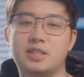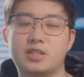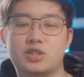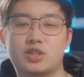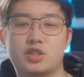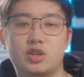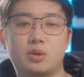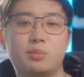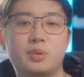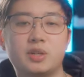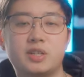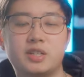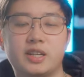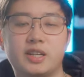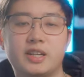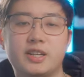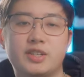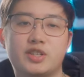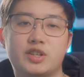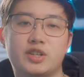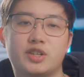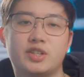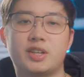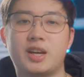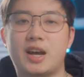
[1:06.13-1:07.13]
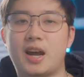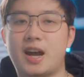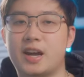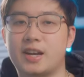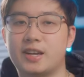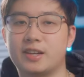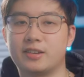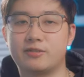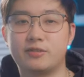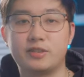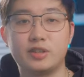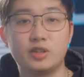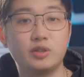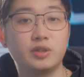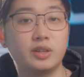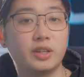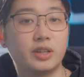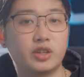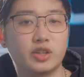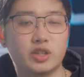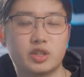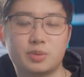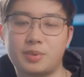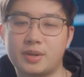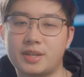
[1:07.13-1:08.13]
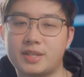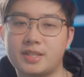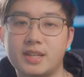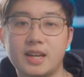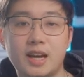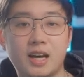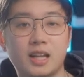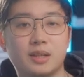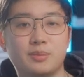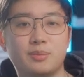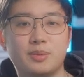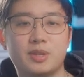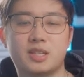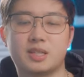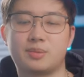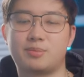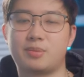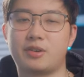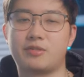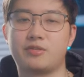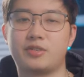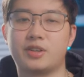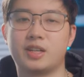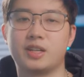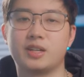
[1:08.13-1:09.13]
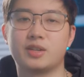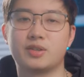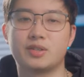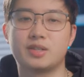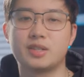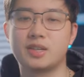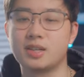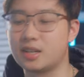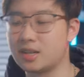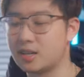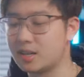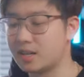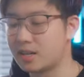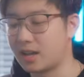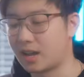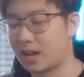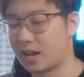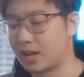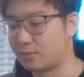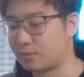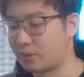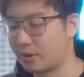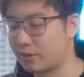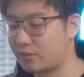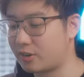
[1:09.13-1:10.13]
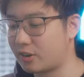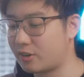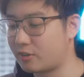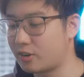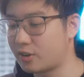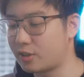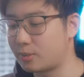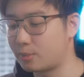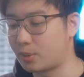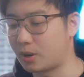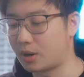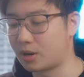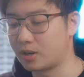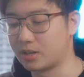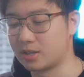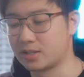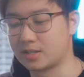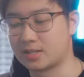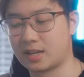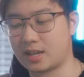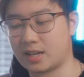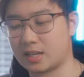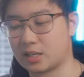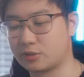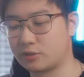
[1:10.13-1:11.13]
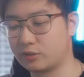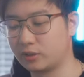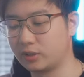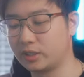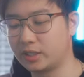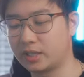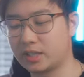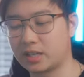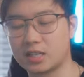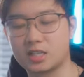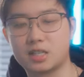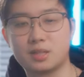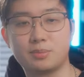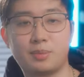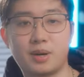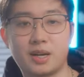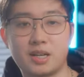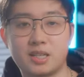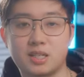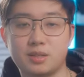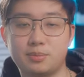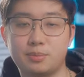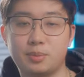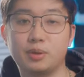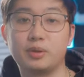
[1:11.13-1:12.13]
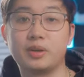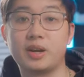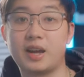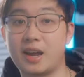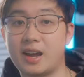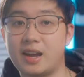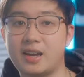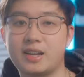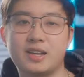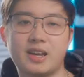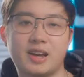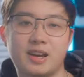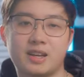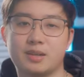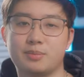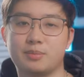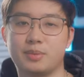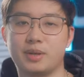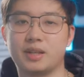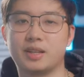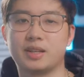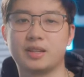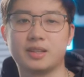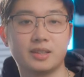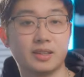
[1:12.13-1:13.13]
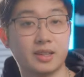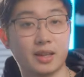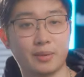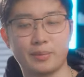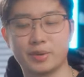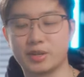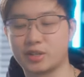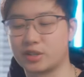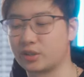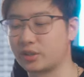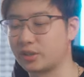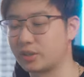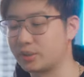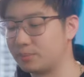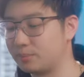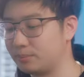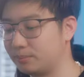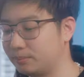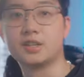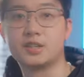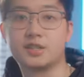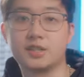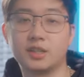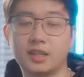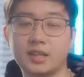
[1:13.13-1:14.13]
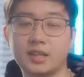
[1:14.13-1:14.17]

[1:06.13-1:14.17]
it so much easier to add a few little spicy elements to my videos. And my favorite part is that it's fully customizable and animated. Let me show you. So